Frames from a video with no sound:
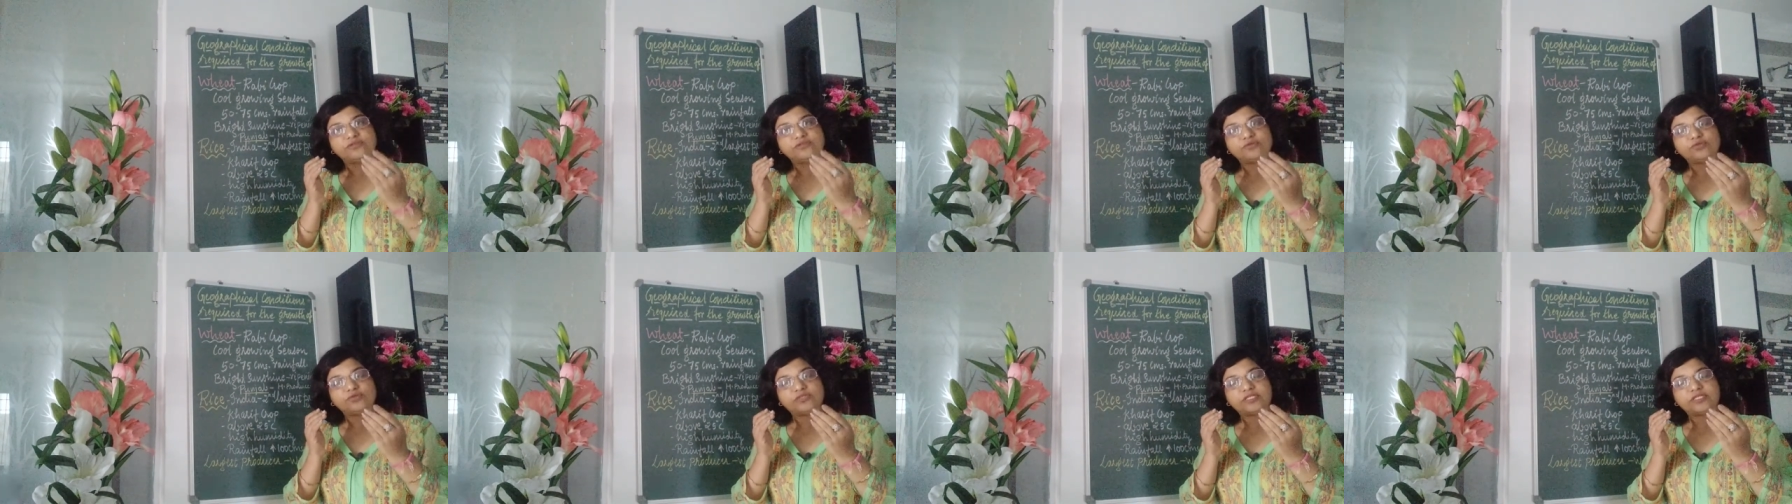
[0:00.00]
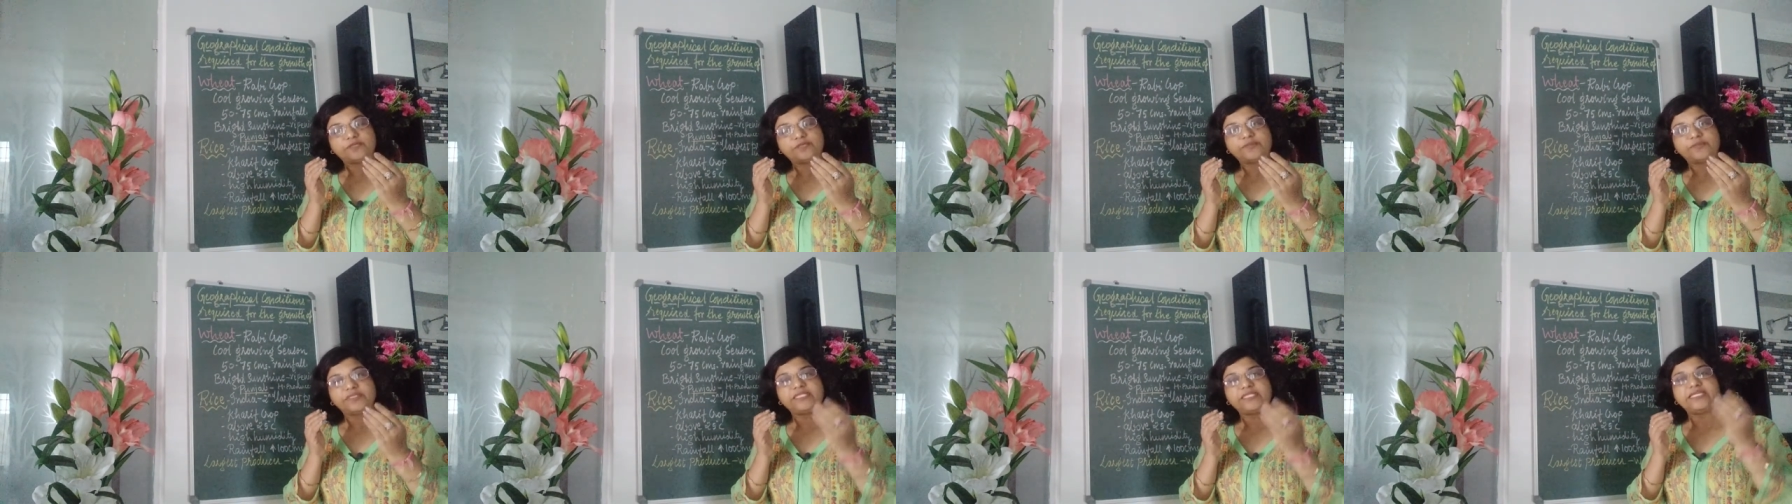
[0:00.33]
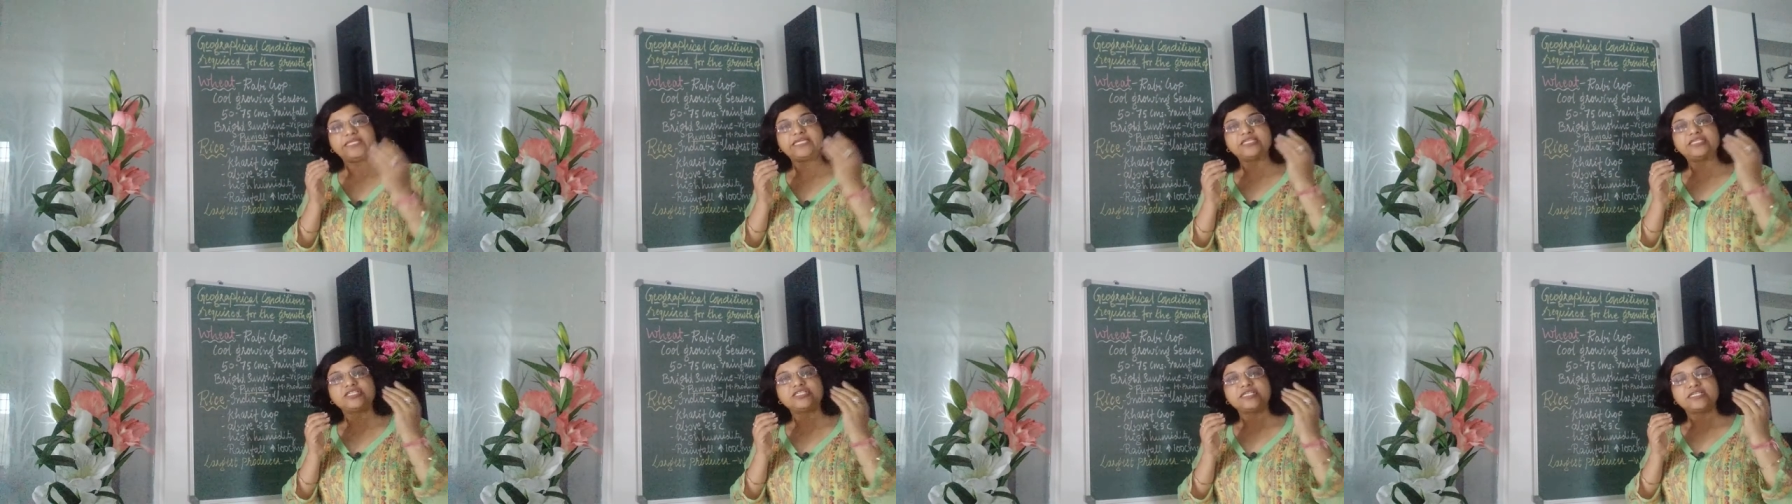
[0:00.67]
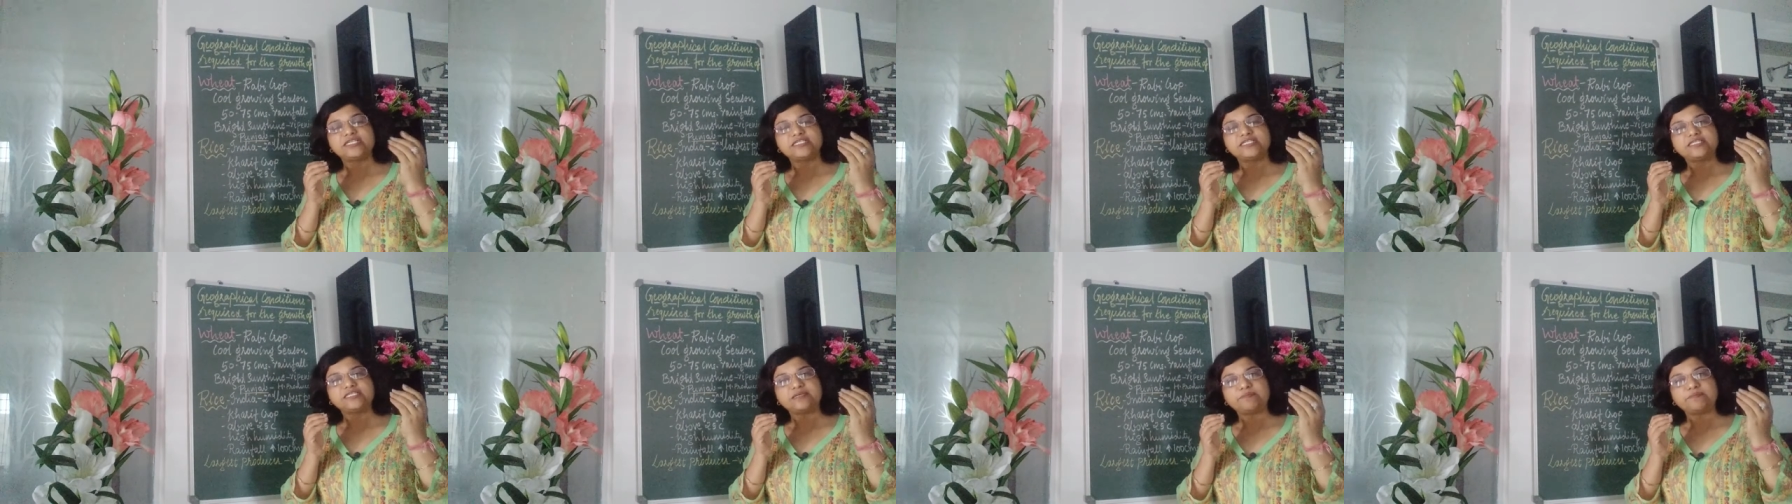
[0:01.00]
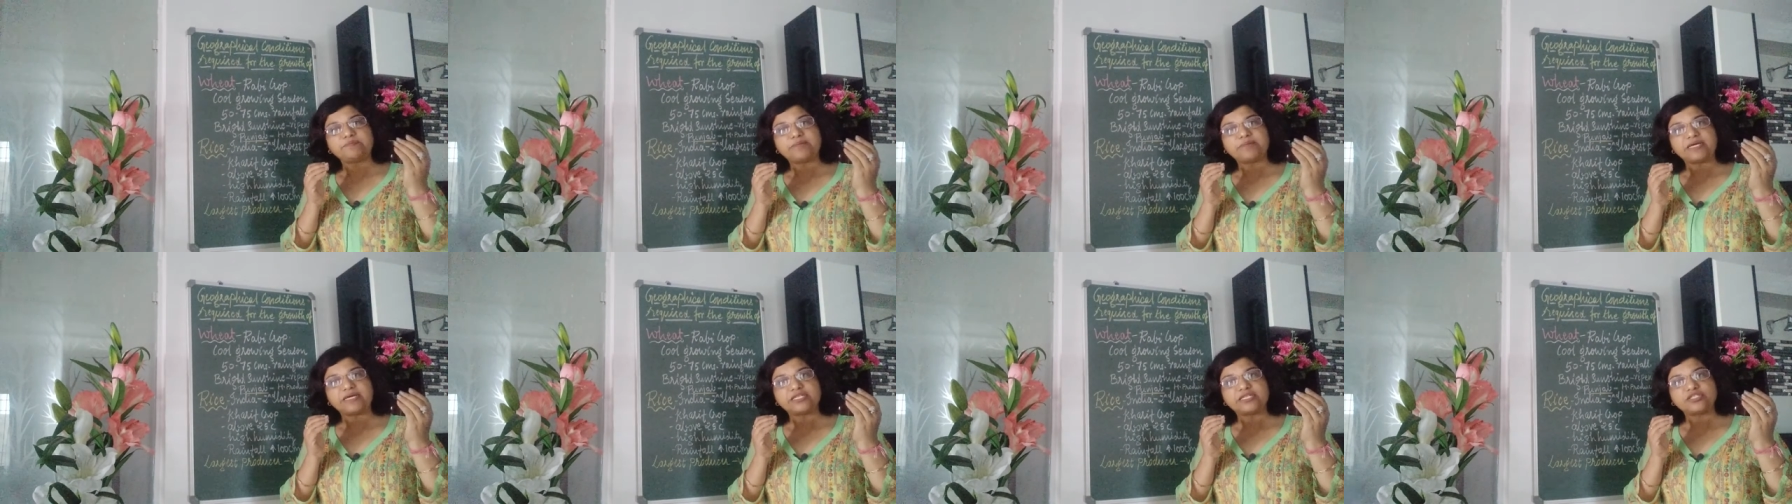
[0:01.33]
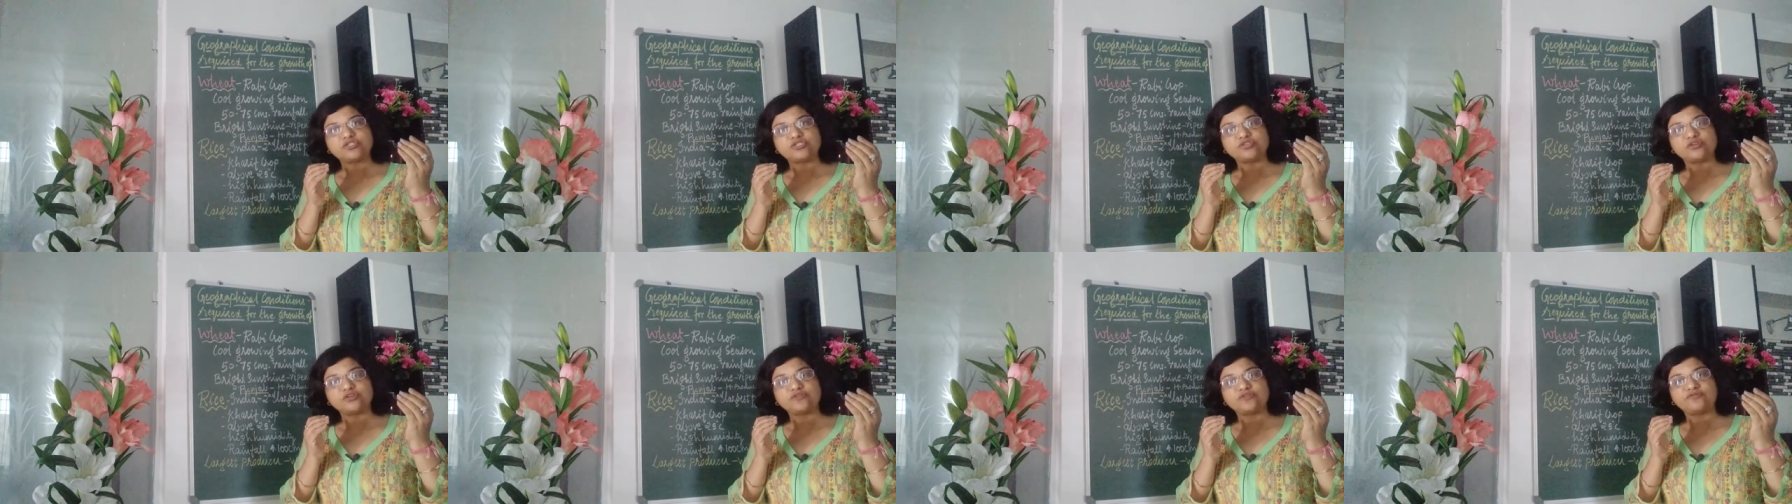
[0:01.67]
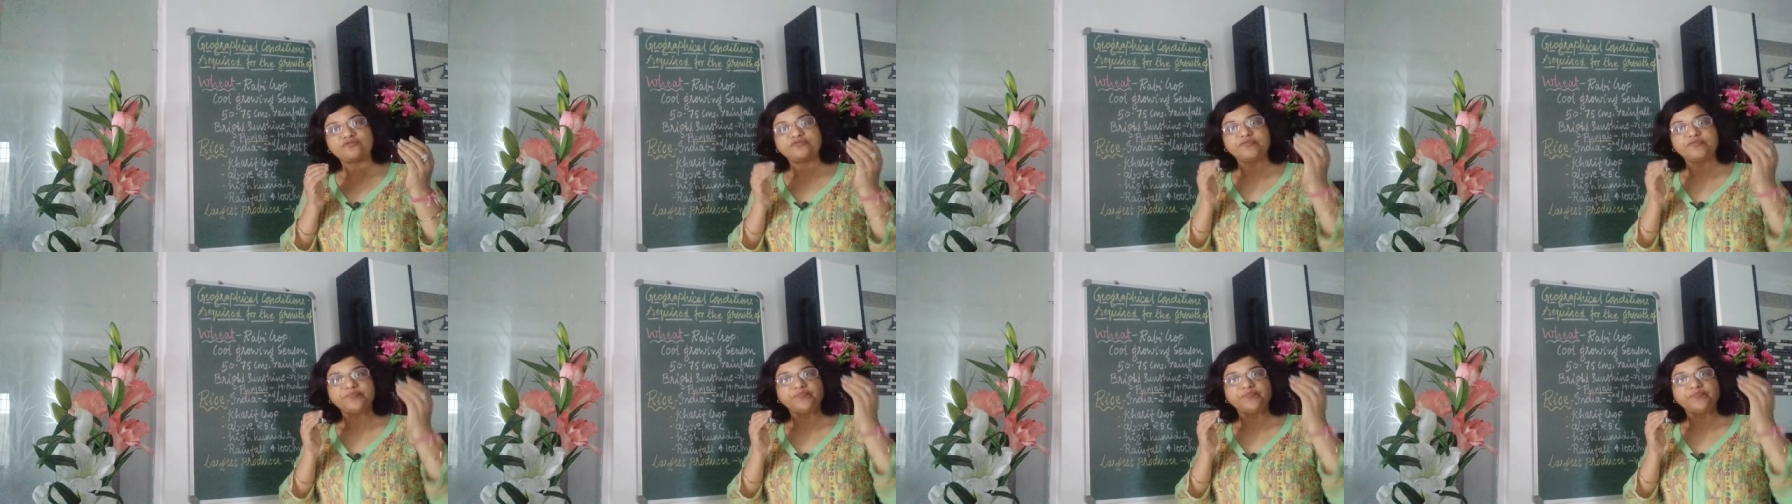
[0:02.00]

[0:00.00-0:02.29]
Uttar Pradesh, some parts of